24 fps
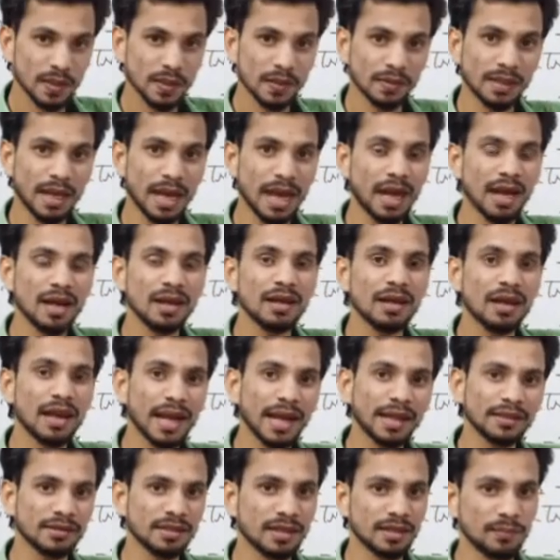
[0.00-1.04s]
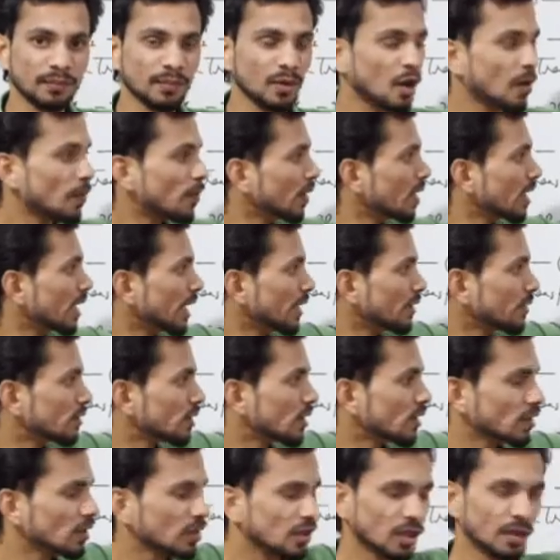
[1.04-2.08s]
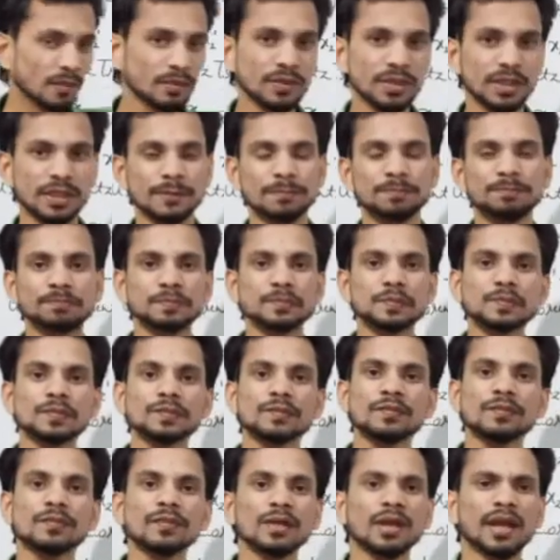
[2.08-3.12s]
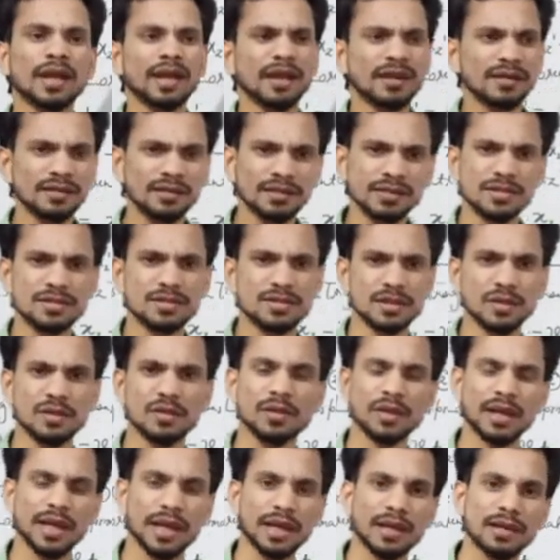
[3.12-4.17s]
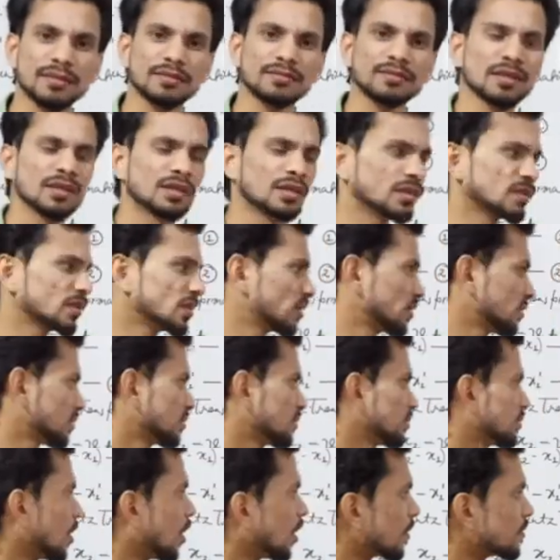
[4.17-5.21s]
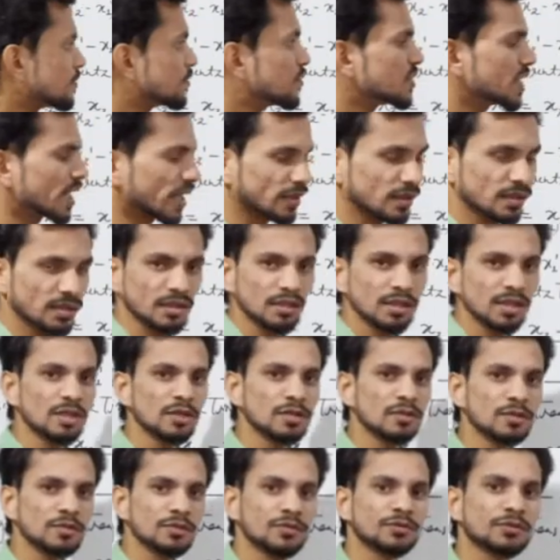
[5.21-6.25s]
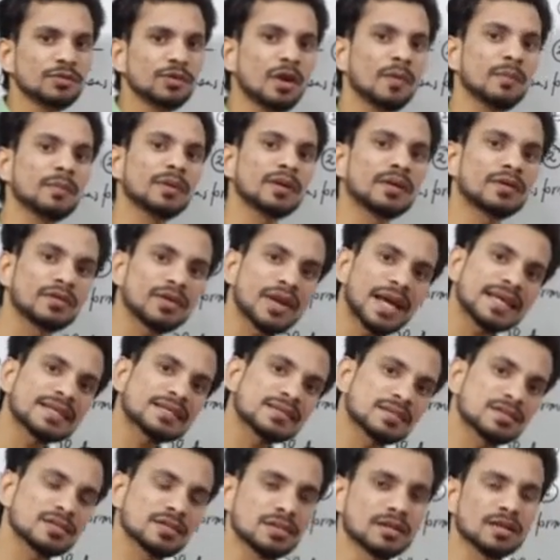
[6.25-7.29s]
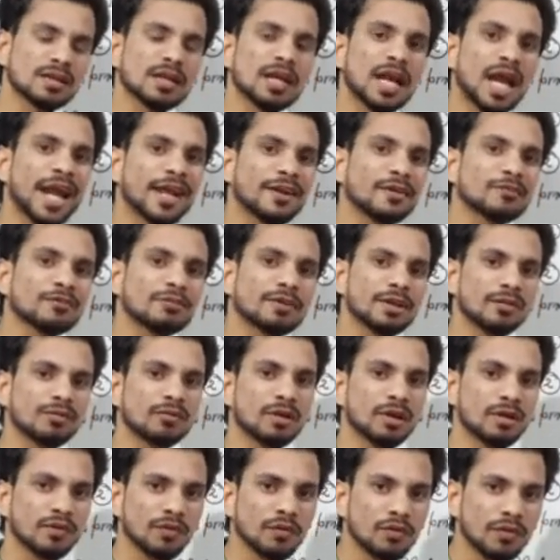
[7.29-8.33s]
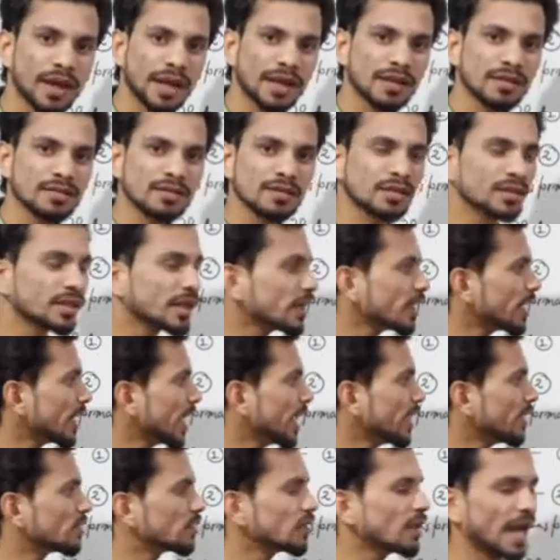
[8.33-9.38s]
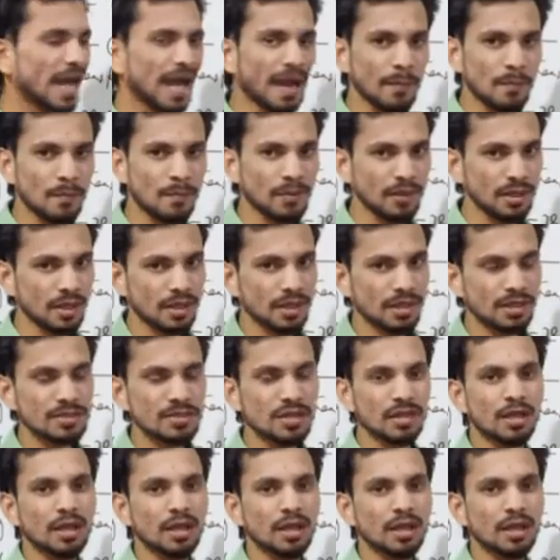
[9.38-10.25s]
the length, the proper length of the any stick or any object from rest kind of frame of reference, then it appears